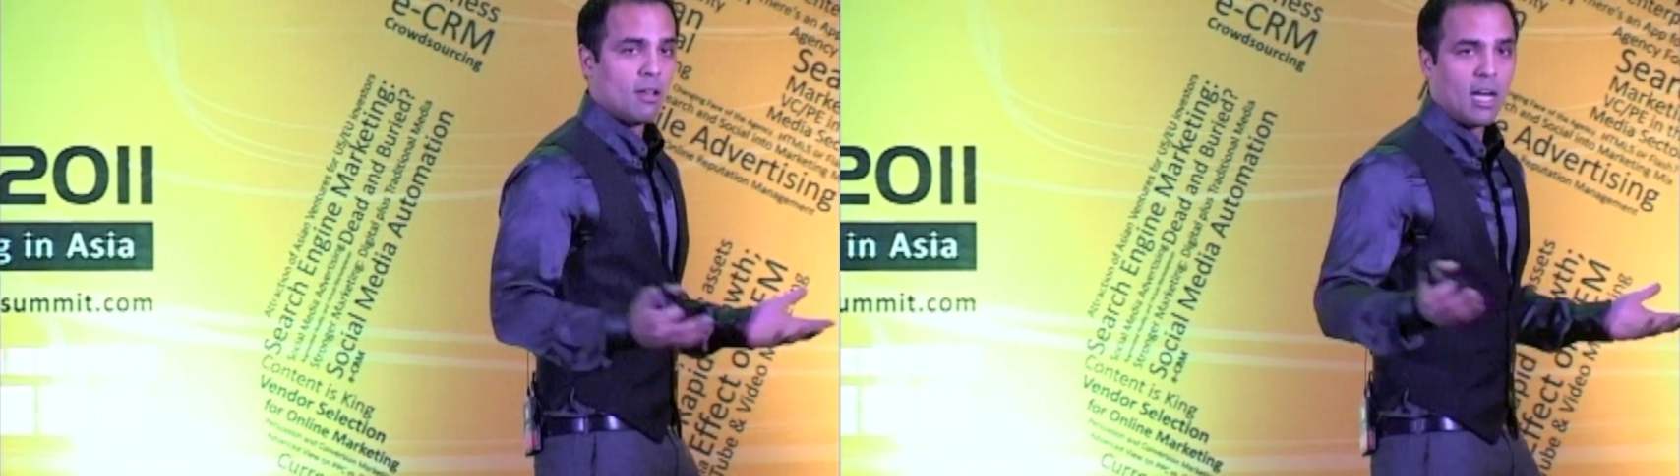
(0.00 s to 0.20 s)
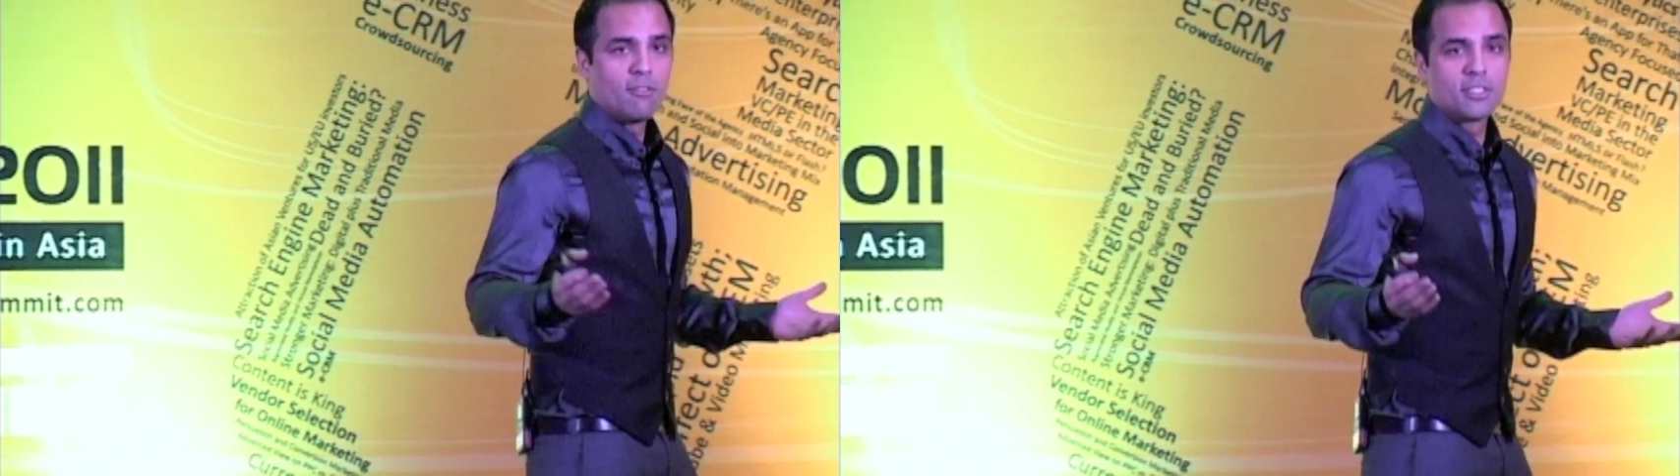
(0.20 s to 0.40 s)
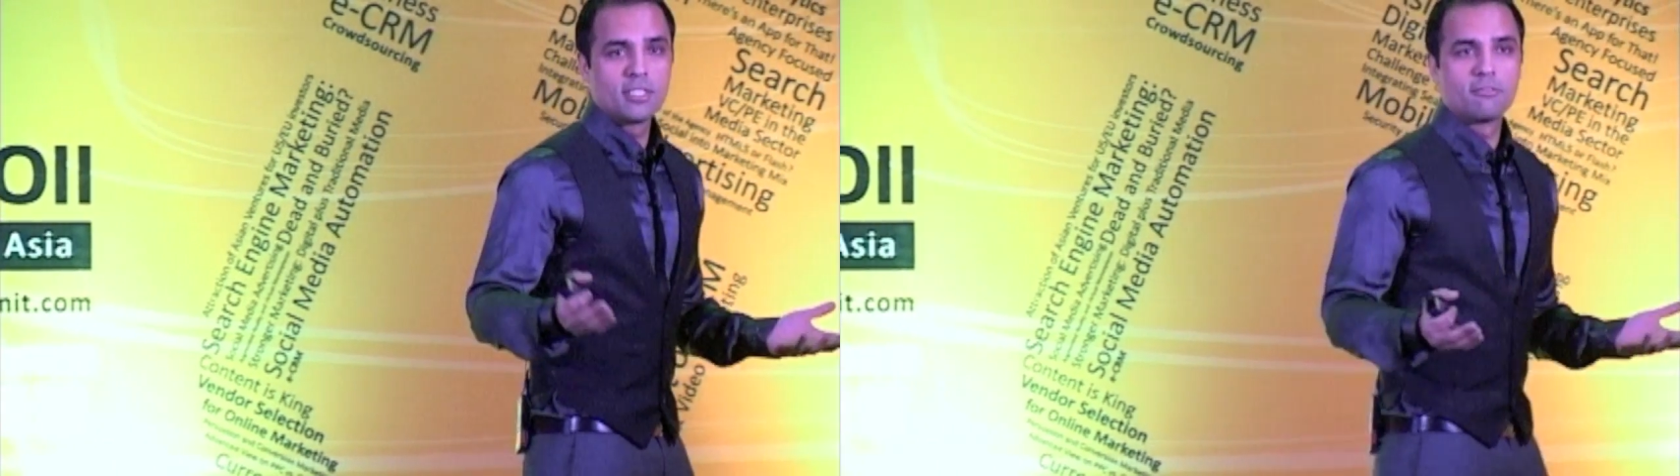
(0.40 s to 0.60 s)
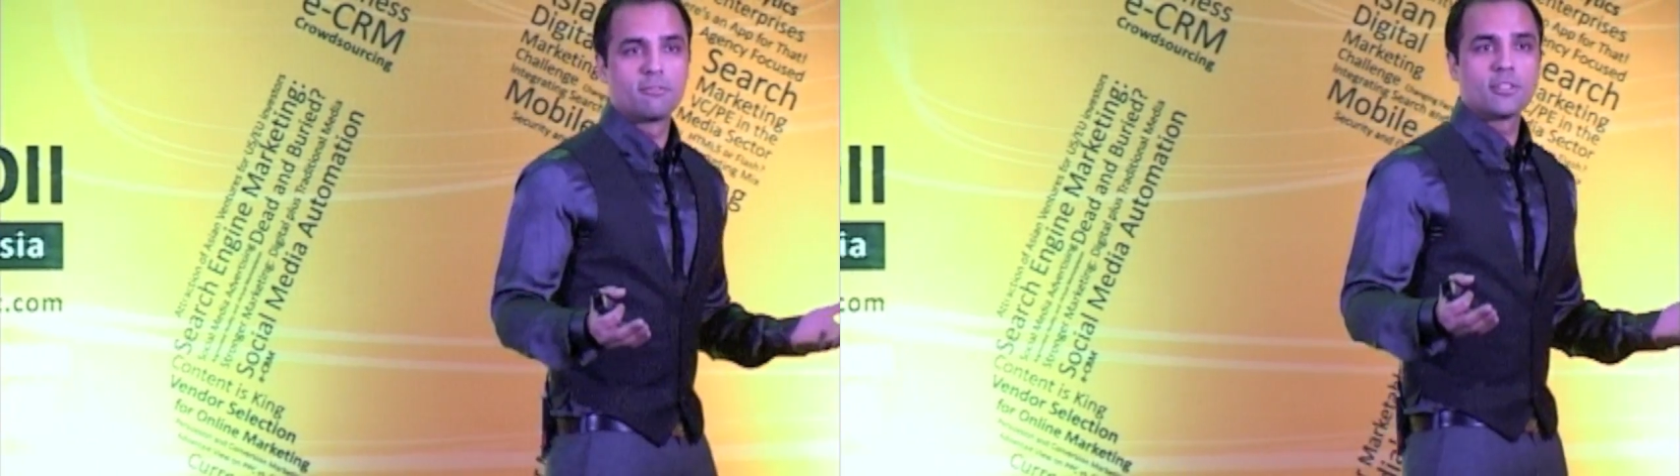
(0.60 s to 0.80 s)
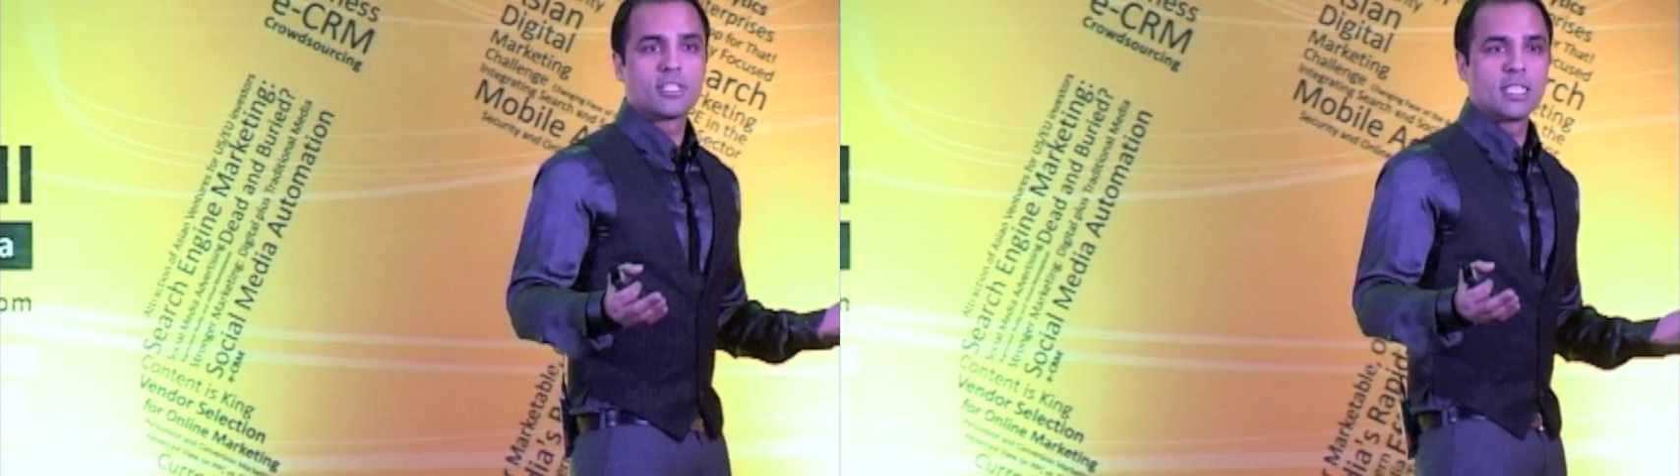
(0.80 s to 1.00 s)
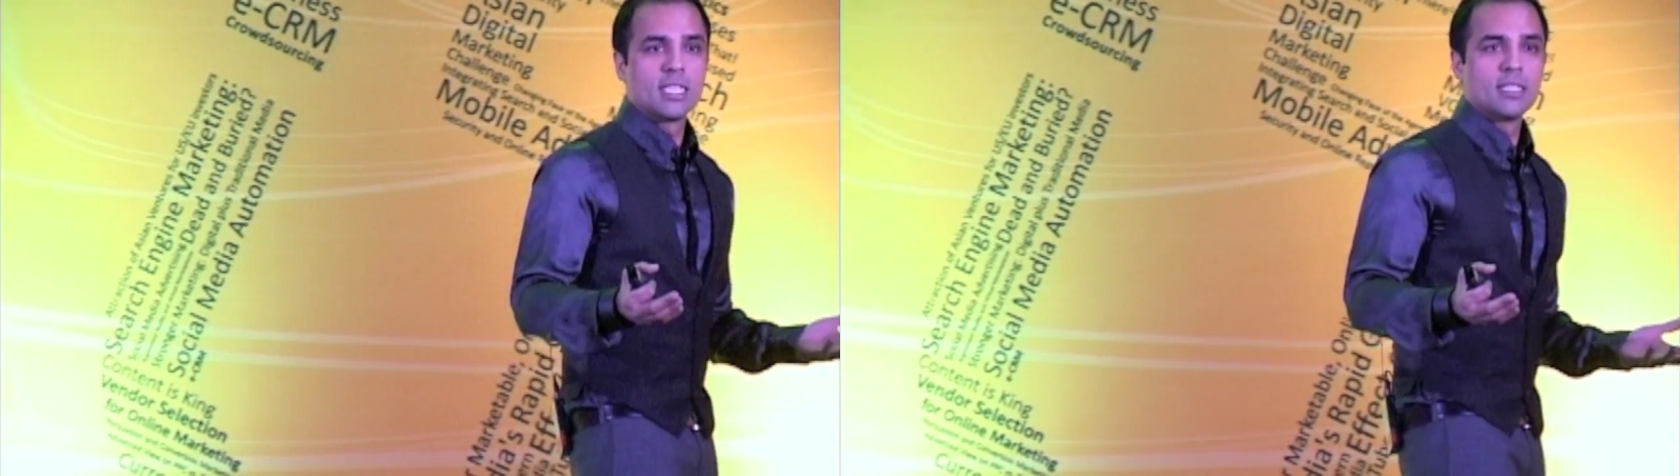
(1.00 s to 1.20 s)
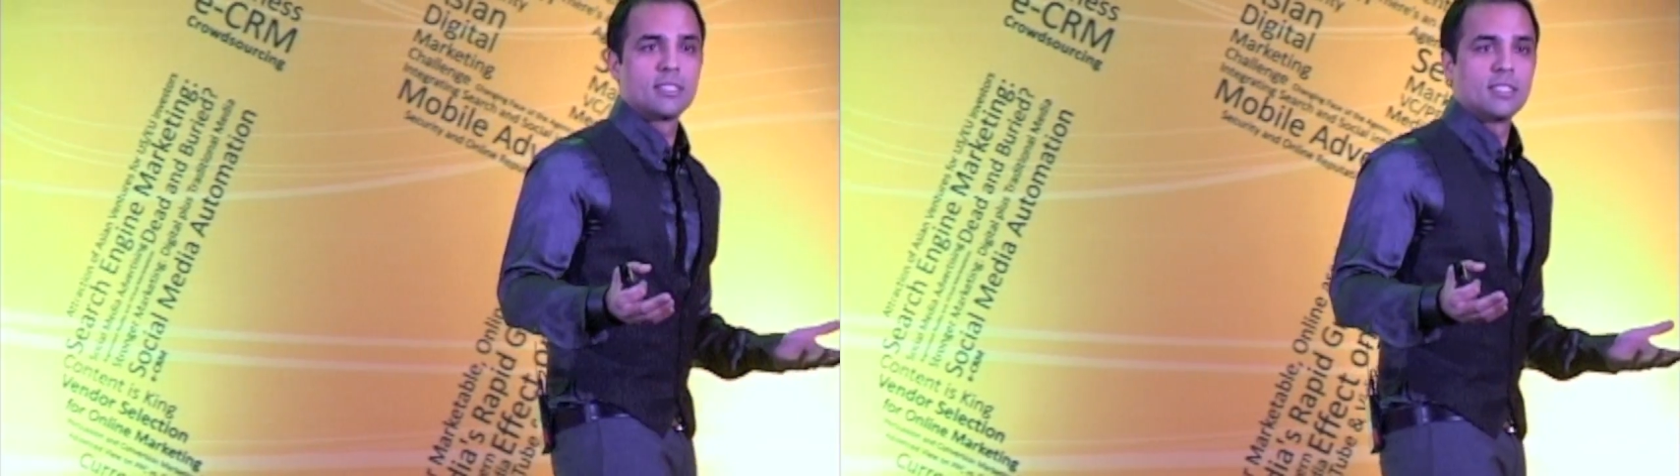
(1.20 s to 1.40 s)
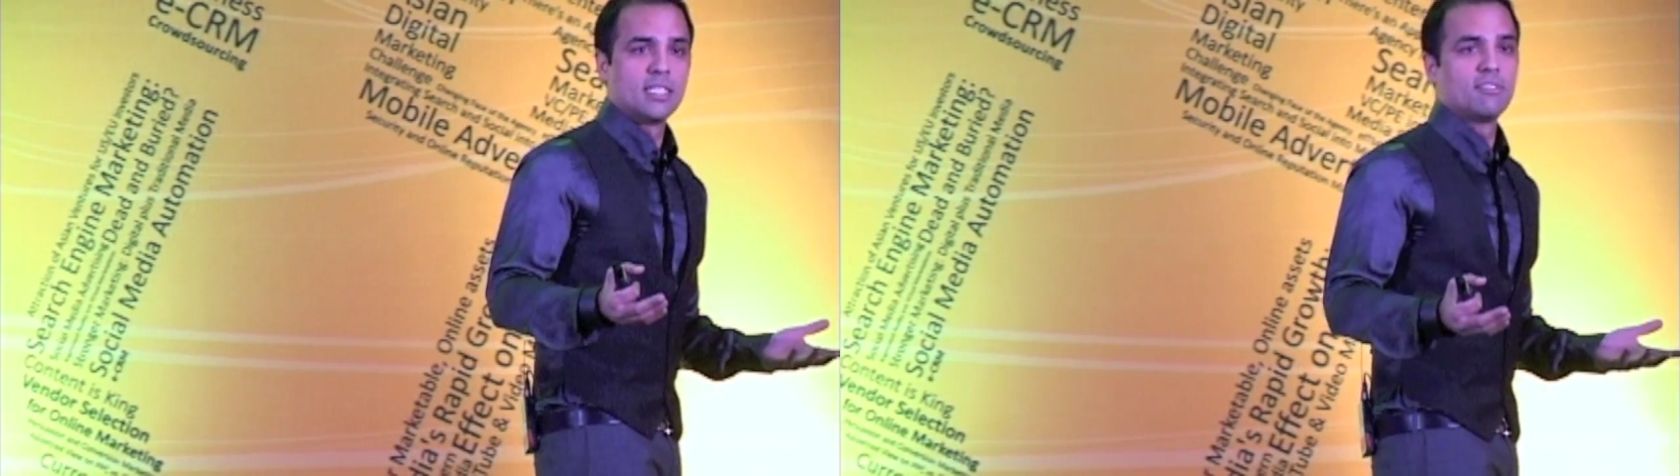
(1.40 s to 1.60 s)
Obviously, the first thing
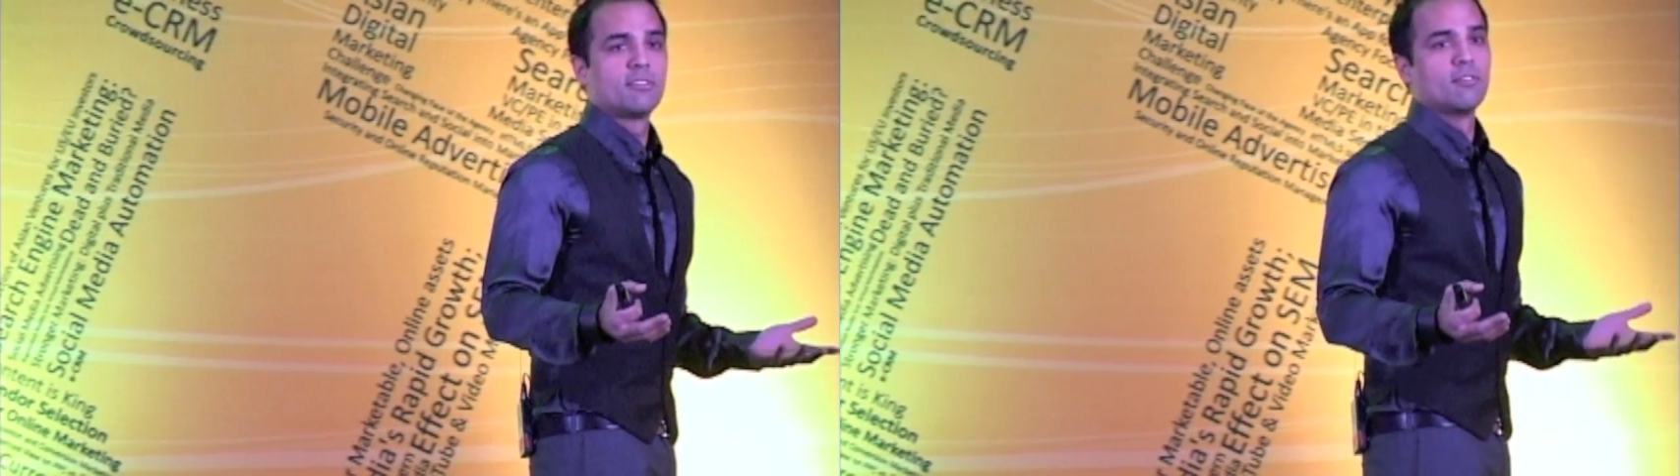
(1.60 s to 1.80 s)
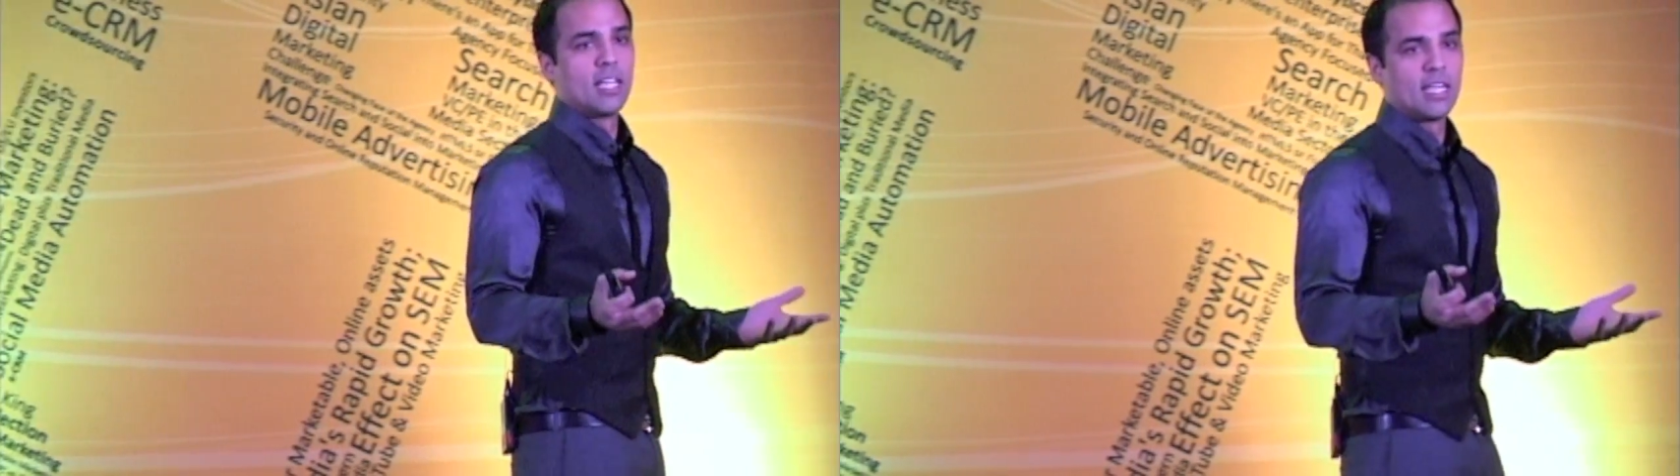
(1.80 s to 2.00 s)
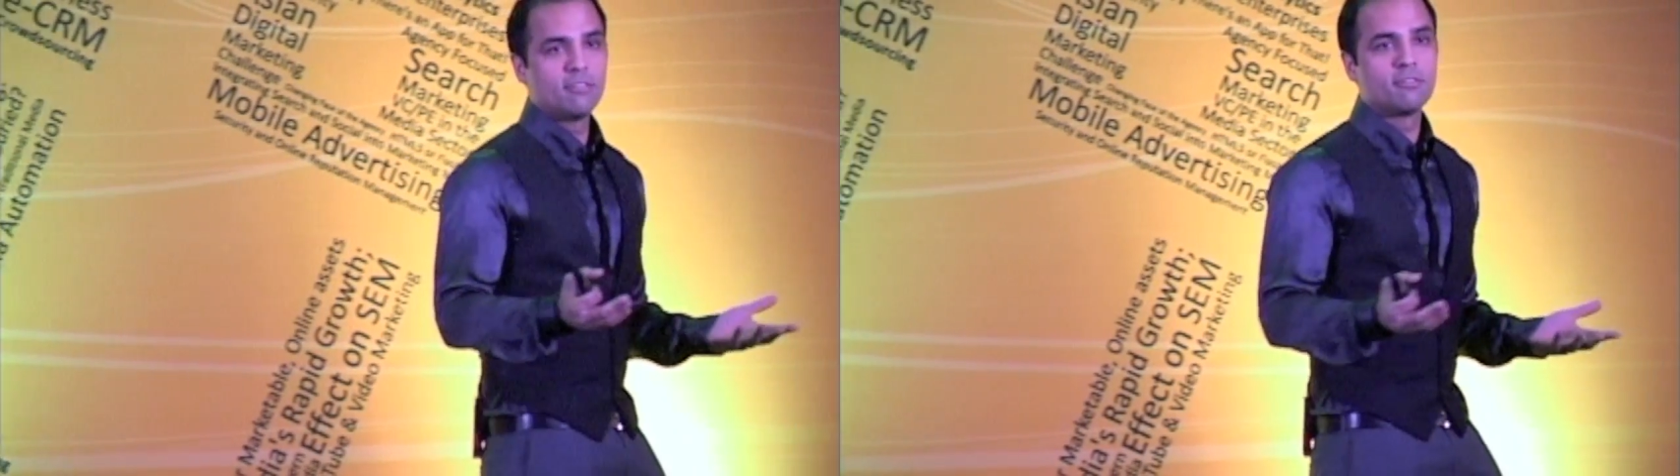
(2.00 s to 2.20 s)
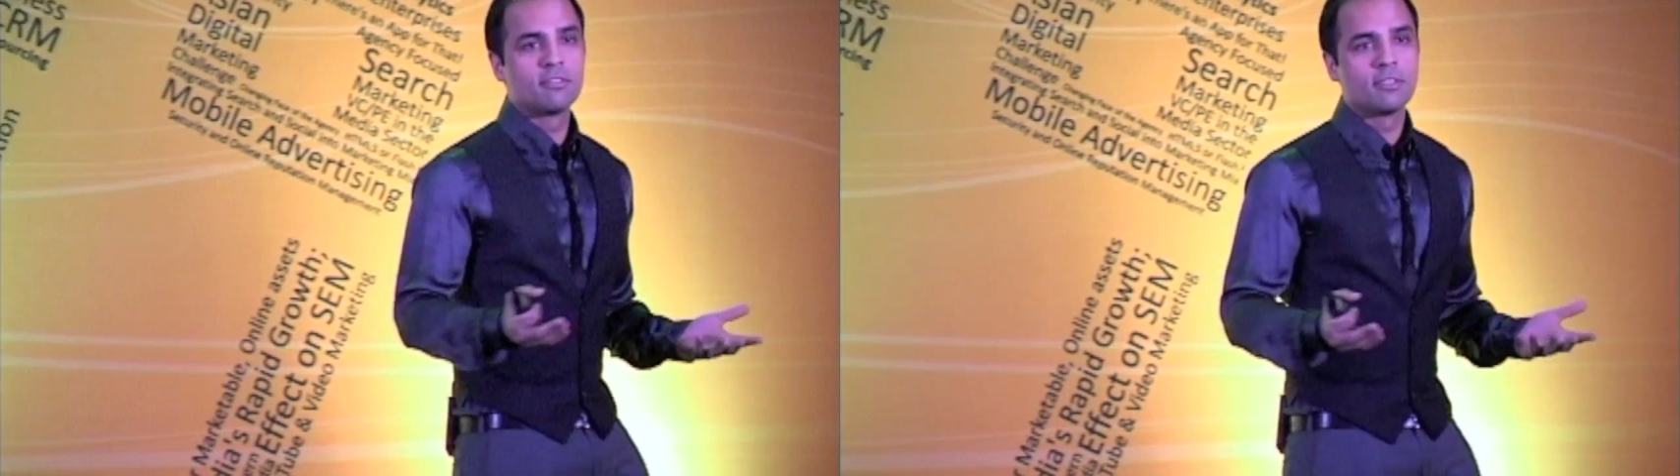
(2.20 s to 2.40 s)
is the gift of life,